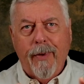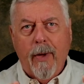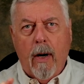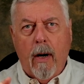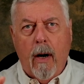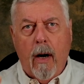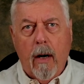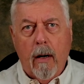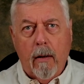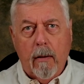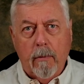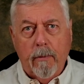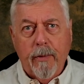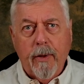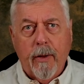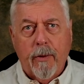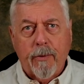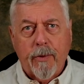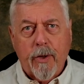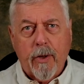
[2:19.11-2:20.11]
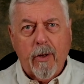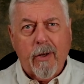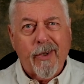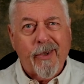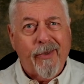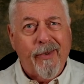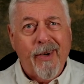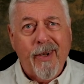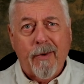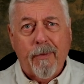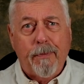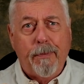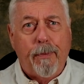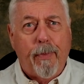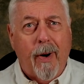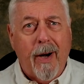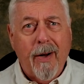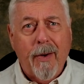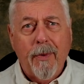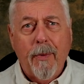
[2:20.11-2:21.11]
are, you know, circling around
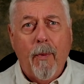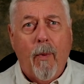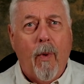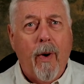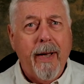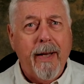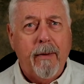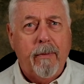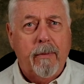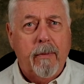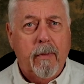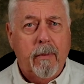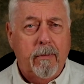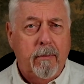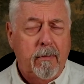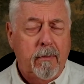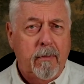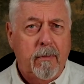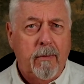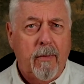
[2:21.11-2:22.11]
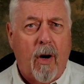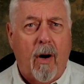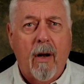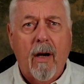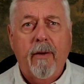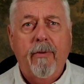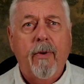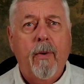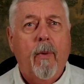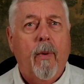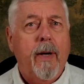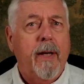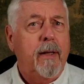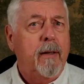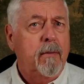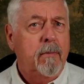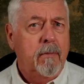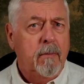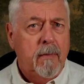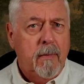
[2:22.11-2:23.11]
brown and white, olive and
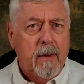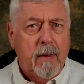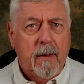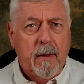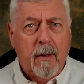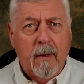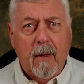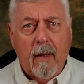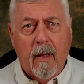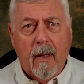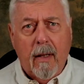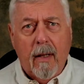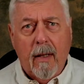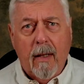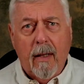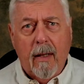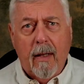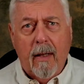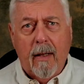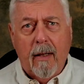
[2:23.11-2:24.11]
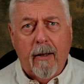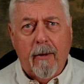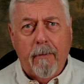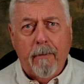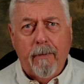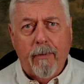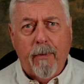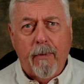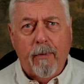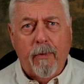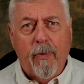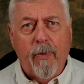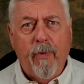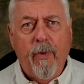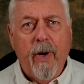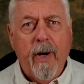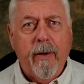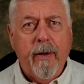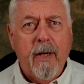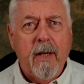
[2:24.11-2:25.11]
white,
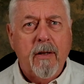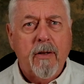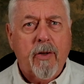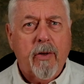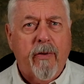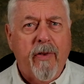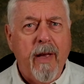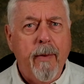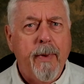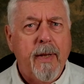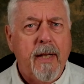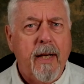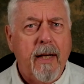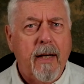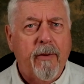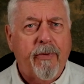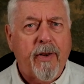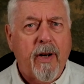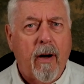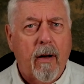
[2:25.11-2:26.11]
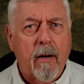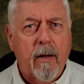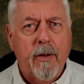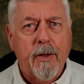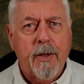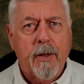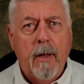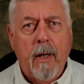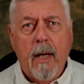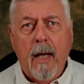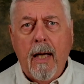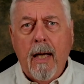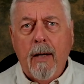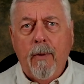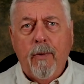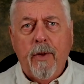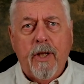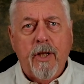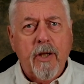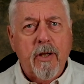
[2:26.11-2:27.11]
very sort of imitative colors,
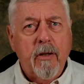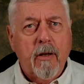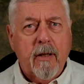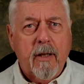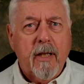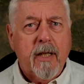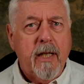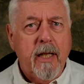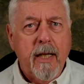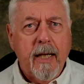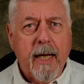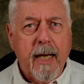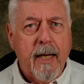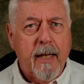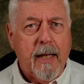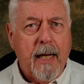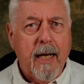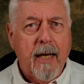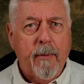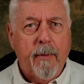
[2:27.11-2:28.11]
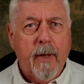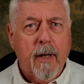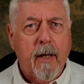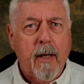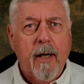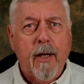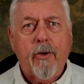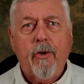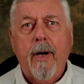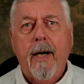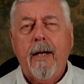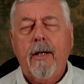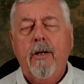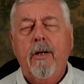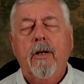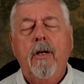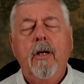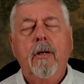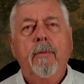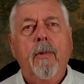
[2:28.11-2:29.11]
which is not to say you can't get them on an
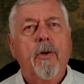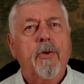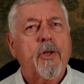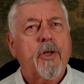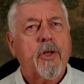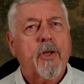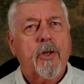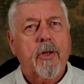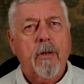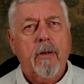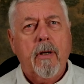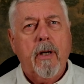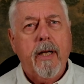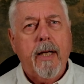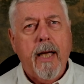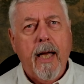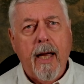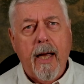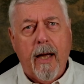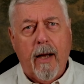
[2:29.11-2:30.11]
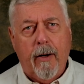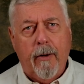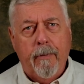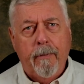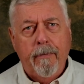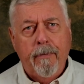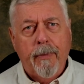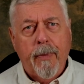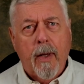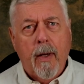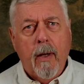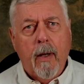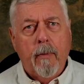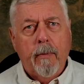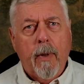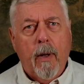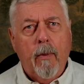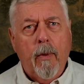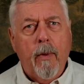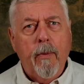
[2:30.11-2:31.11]
attractor. You most certainly can.
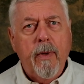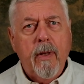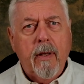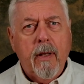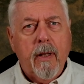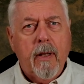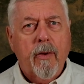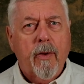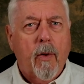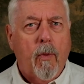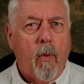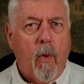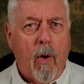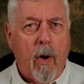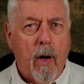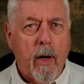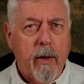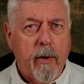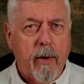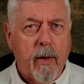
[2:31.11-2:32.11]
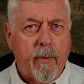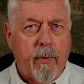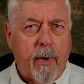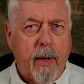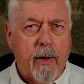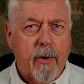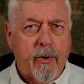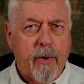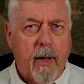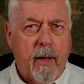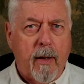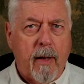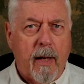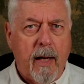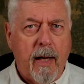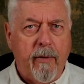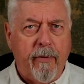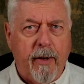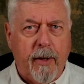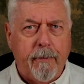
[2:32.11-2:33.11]
But when we think of the water that brown trout
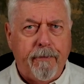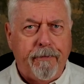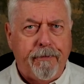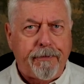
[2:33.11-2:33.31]
live in,